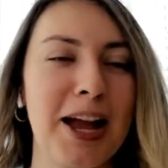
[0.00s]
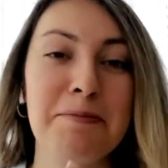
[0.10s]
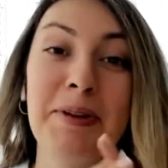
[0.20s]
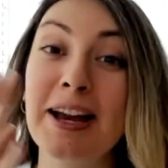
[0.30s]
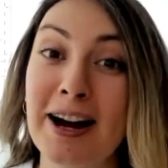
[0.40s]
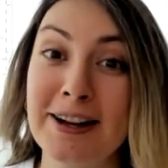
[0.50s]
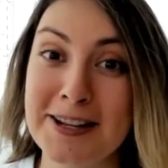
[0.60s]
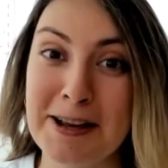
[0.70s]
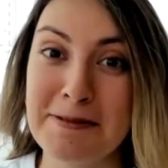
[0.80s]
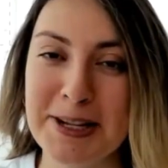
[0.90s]
I may
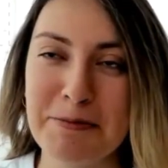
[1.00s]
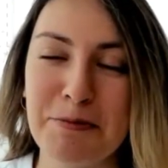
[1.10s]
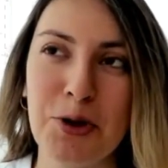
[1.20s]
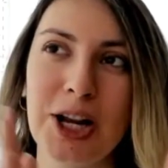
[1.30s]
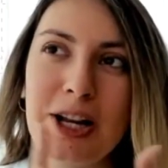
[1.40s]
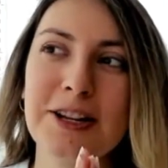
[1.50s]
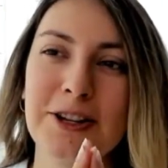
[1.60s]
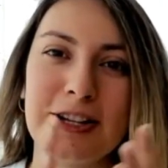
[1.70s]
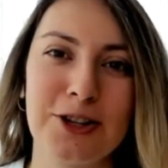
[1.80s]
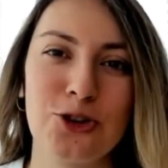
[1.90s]
ask him at some point
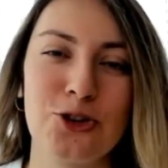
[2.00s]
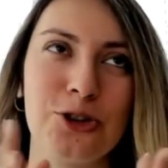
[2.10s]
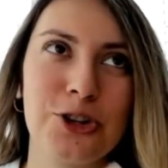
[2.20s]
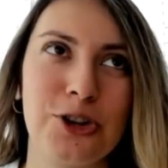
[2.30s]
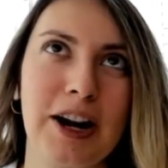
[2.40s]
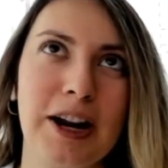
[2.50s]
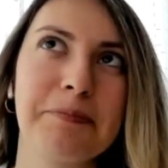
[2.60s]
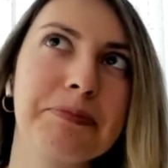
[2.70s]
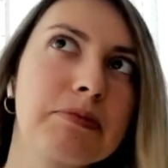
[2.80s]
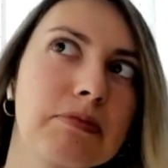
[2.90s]
because it's a true story.
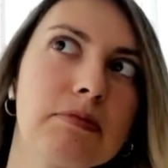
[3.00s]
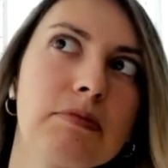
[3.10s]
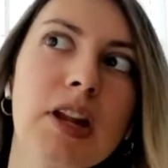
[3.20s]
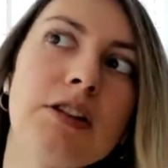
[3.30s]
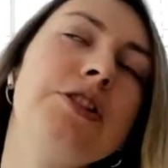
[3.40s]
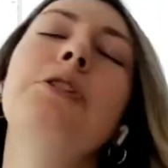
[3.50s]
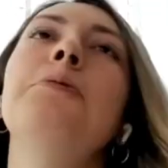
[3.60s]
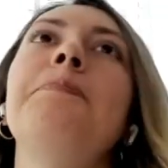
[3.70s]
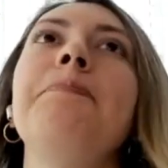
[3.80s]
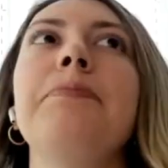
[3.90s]

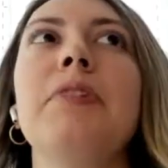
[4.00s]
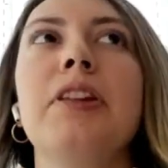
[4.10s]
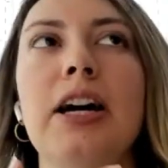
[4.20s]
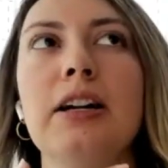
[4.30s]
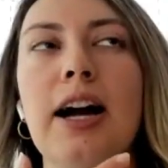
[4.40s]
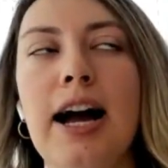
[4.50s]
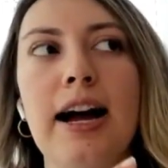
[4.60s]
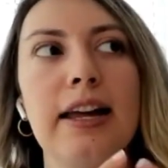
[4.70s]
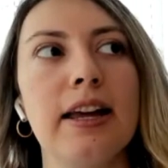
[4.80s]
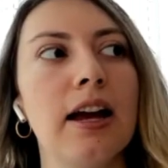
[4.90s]
So that
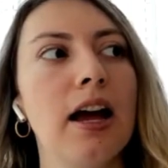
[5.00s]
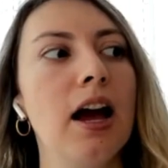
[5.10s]
guy